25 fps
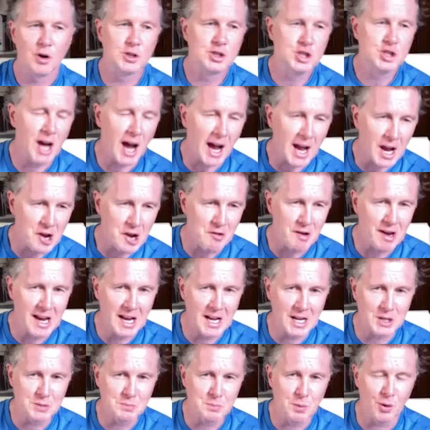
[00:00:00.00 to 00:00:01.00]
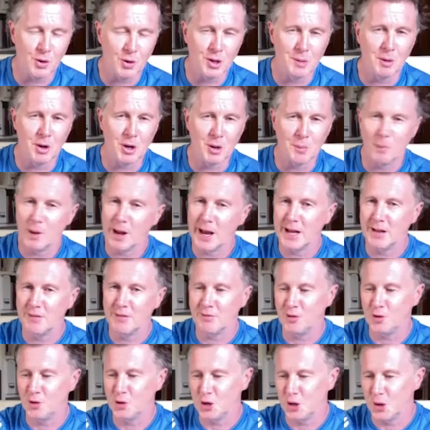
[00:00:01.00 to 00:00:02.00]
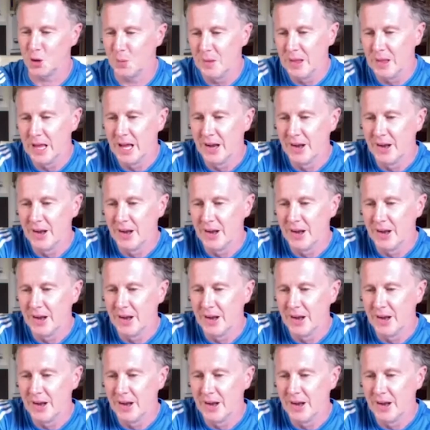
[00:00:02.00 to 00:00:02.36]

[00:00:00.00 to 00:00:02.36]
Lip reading: Jack Grealish putting them on a plate for you.